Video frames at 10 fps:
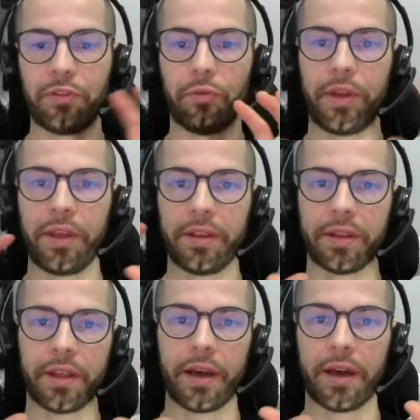
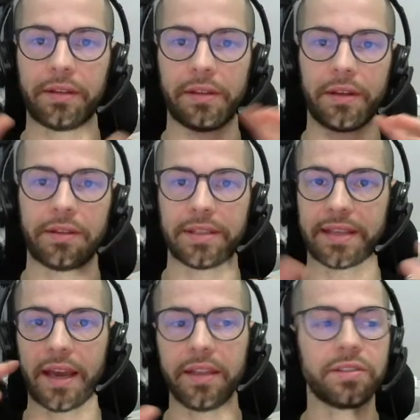between
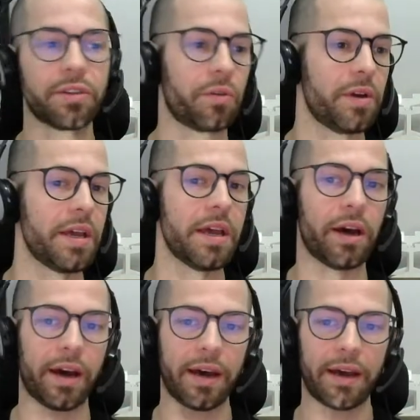designs. So
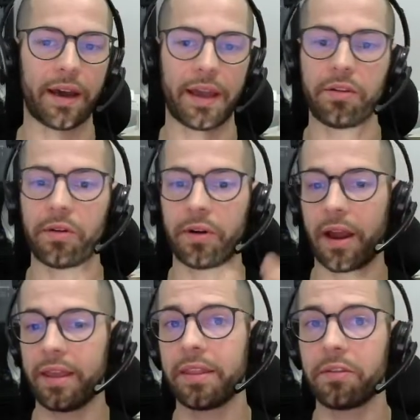
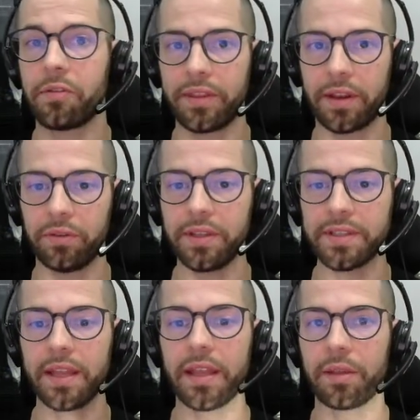I can create a new
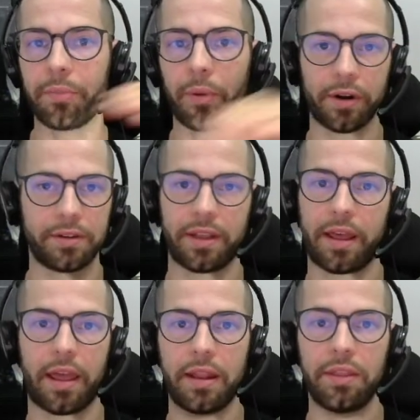design and import
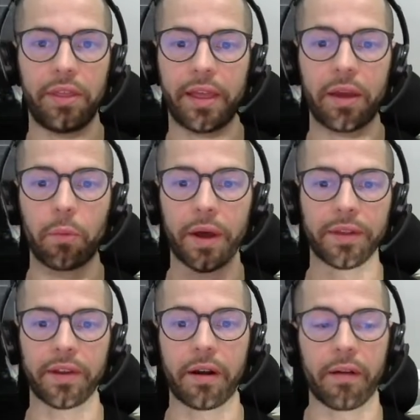anything I
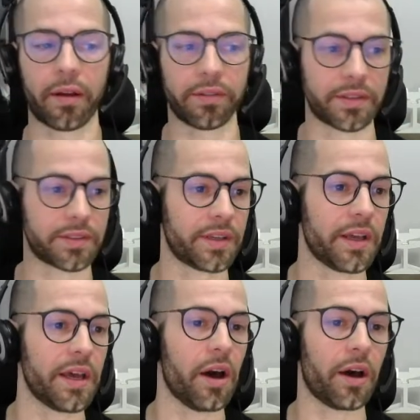want around it.
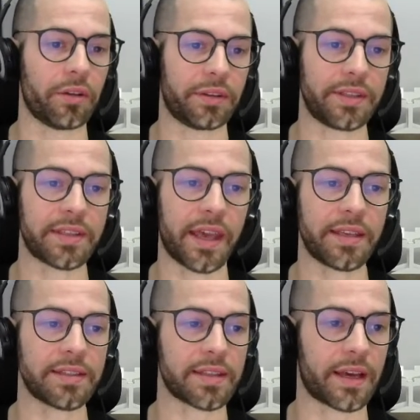On this
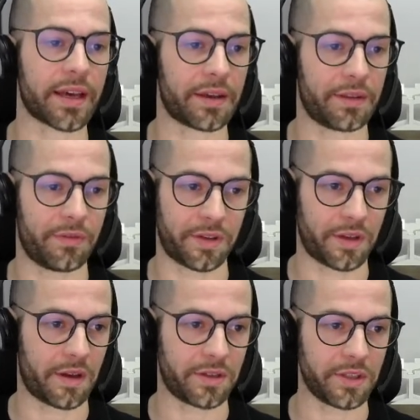case, if
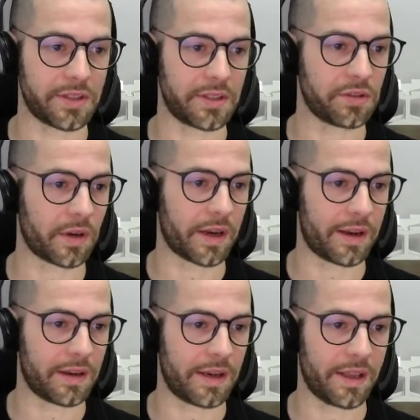I just need to
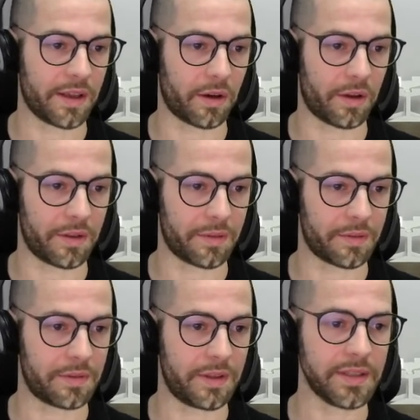click
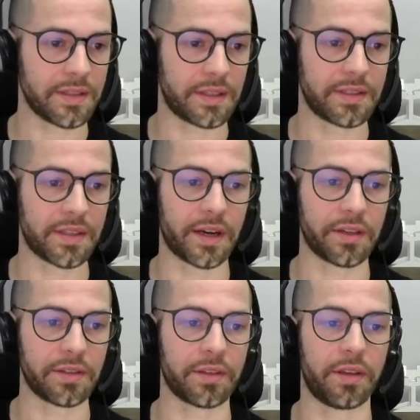on this,
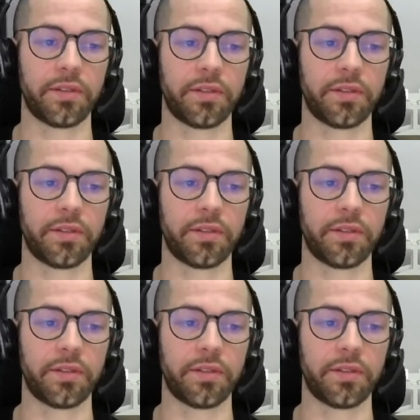insert